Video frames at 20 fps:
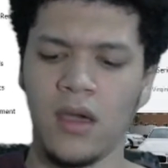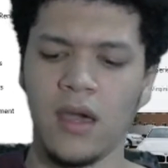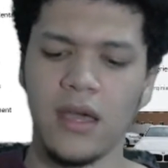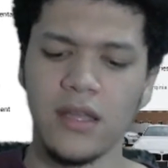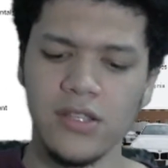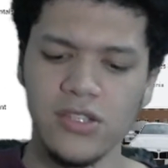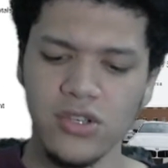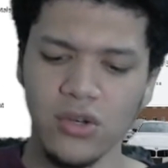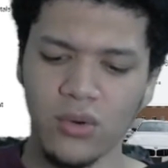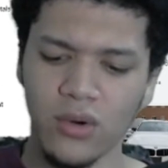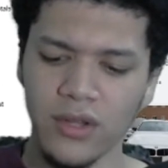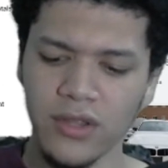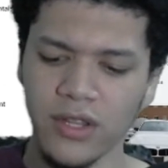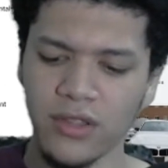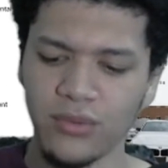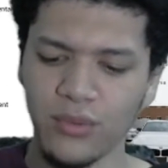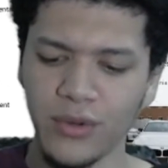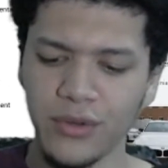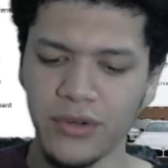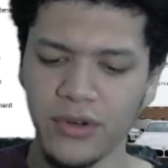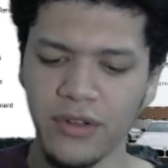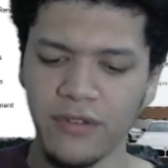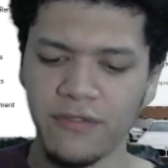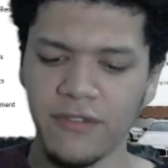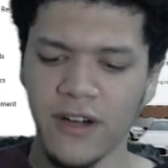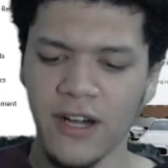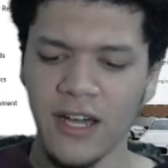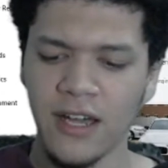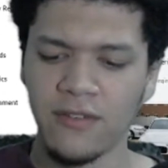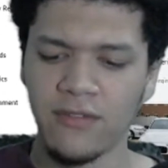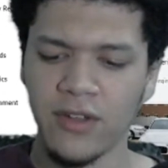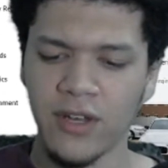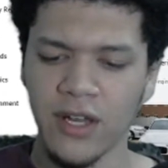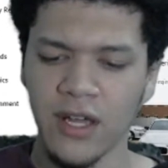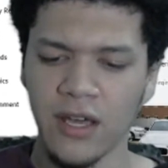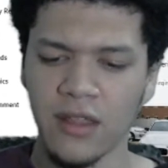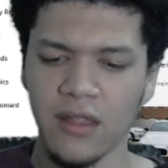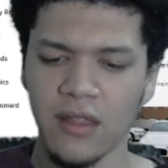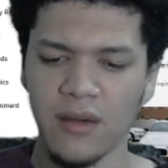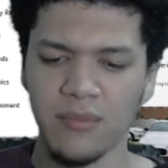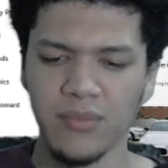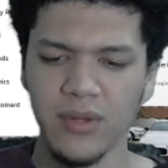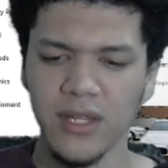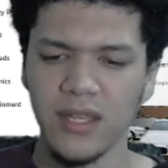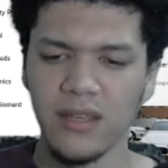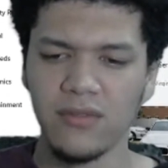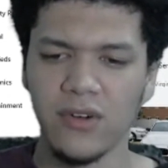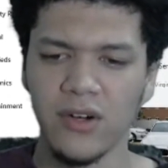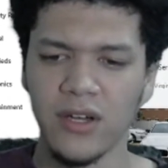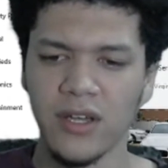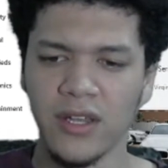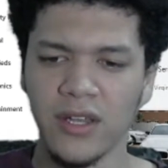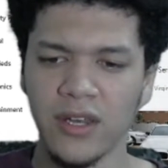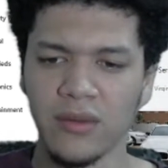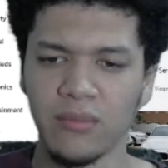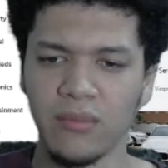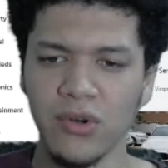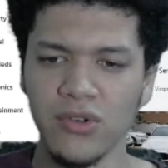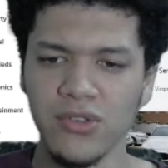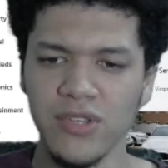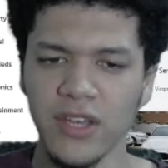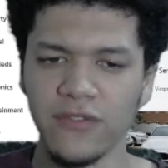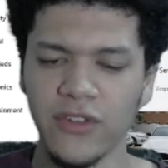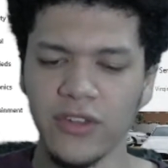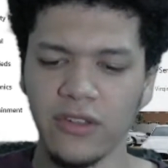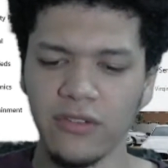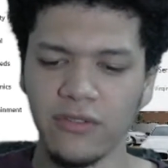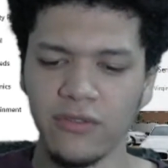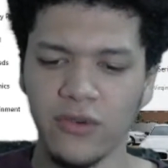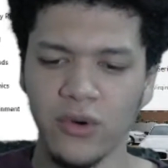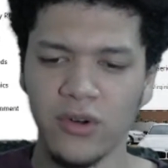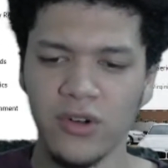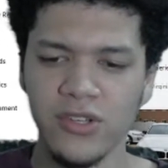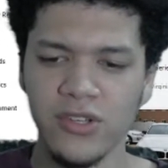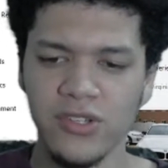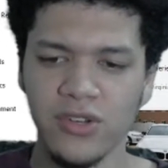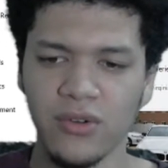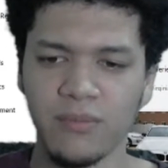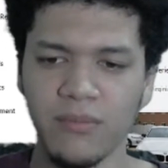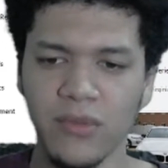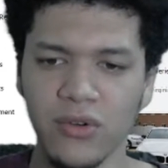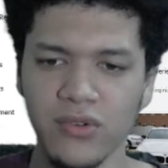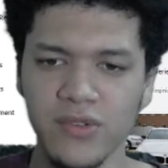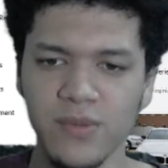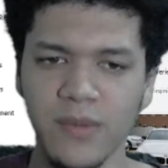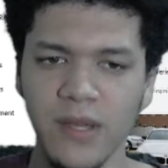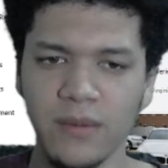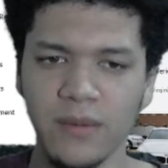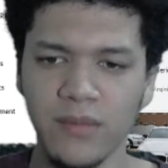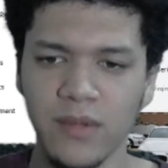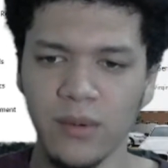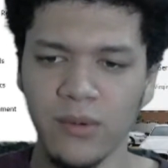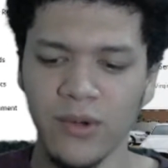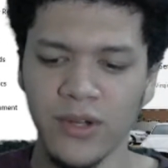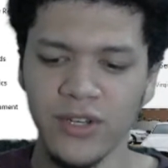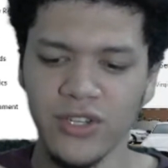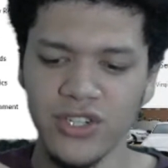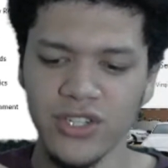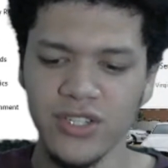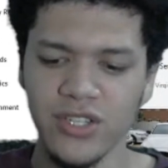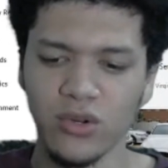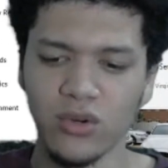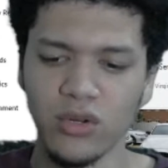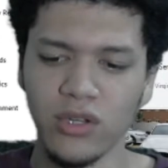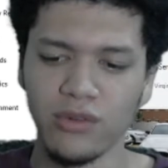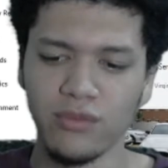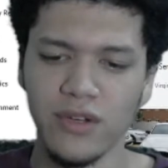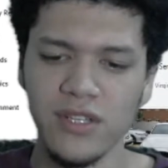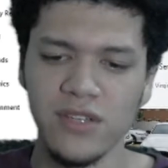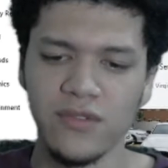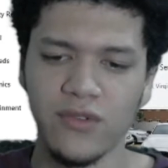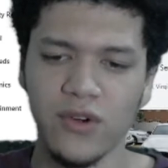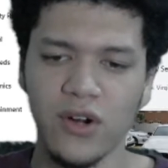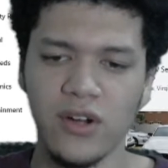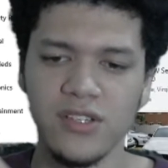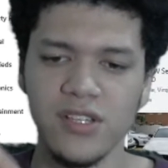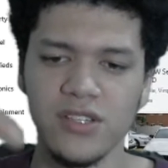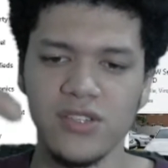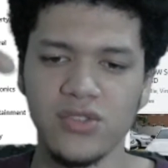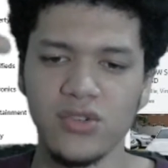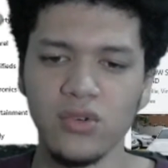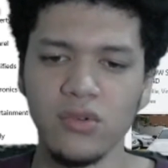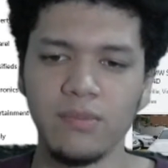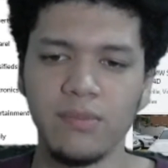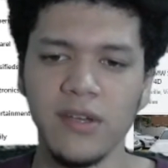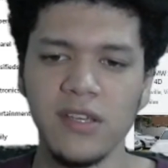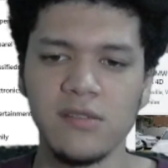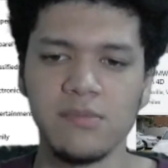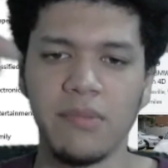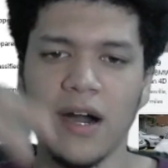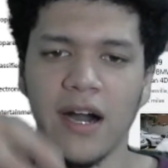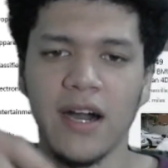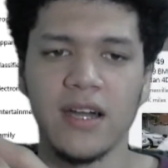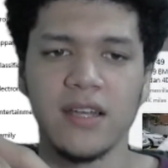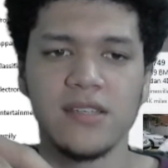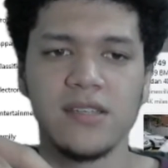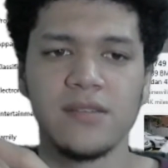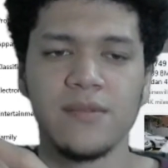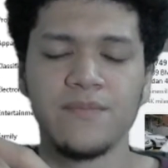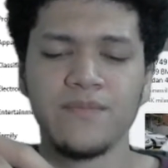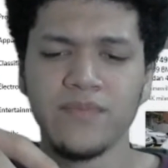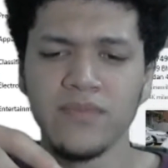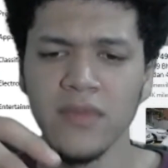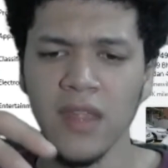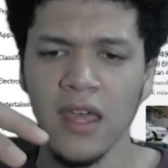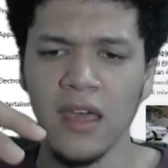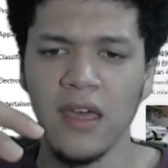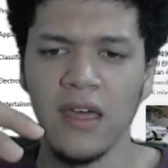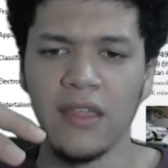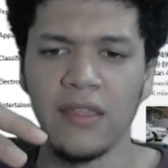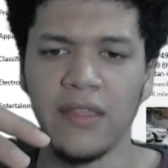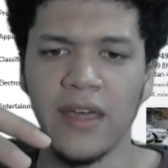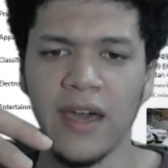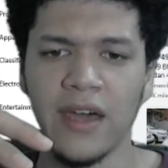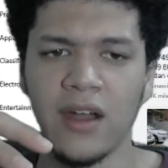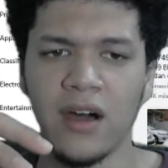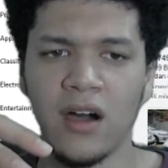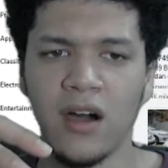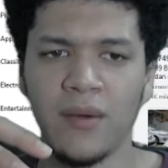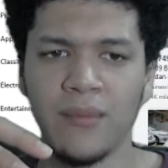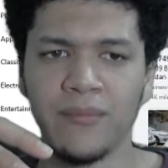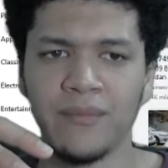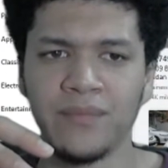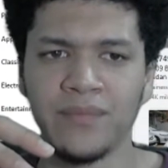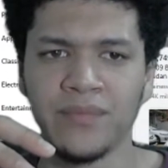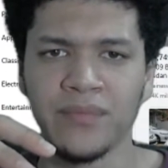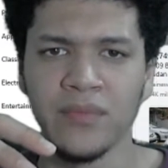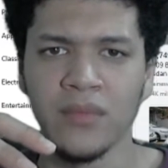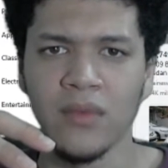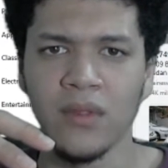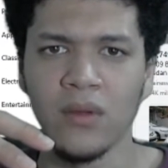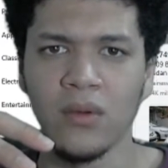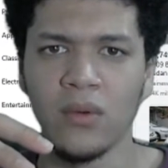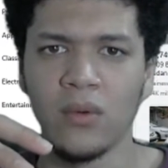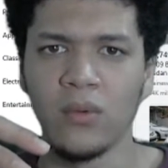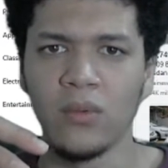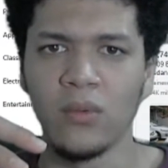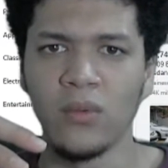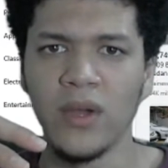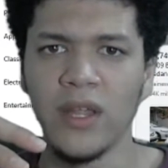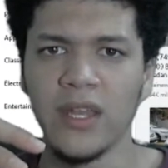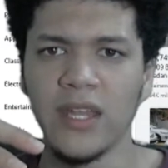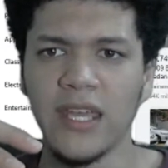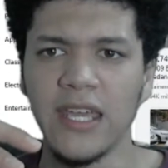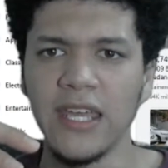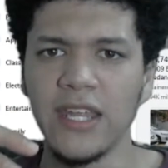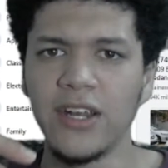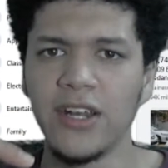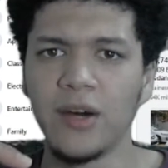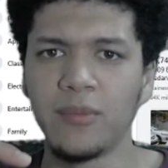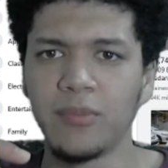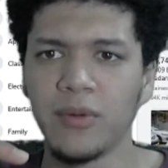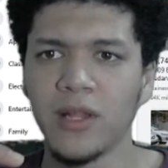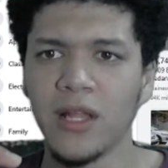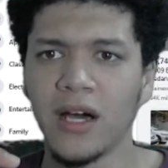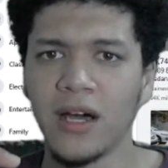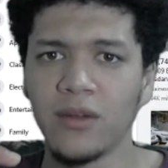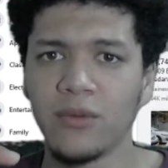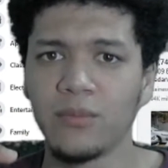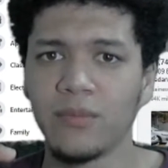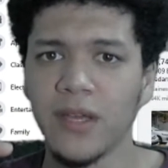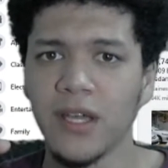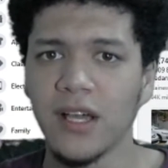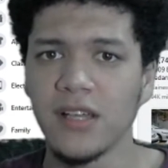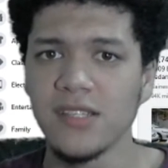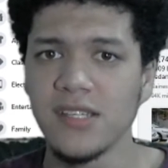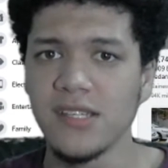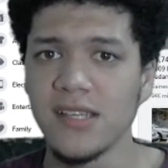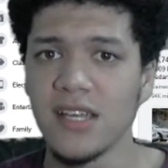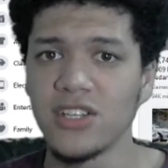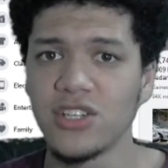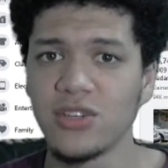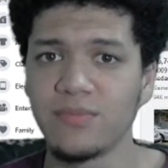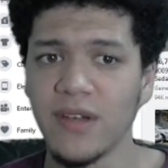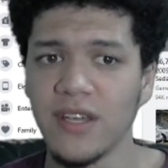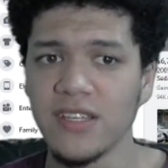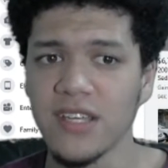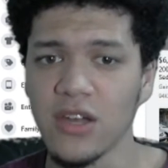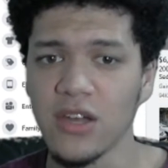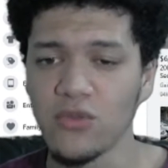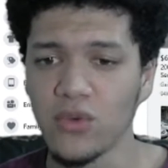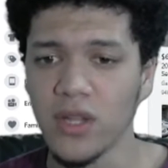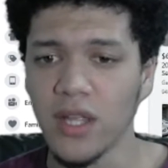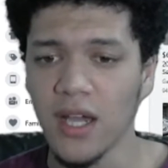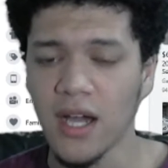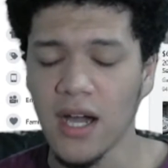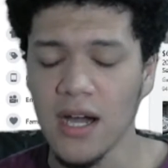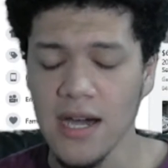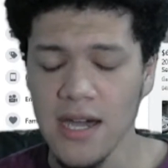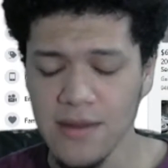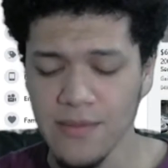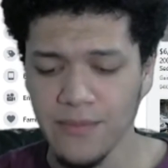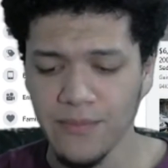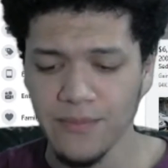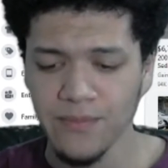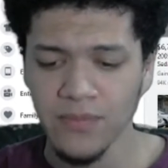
And so on the 335 and I believe on most N54s or most BMW engines, the coolant reservoir is this 2-piece box that when heated up a lot, because these engine bays get really hot,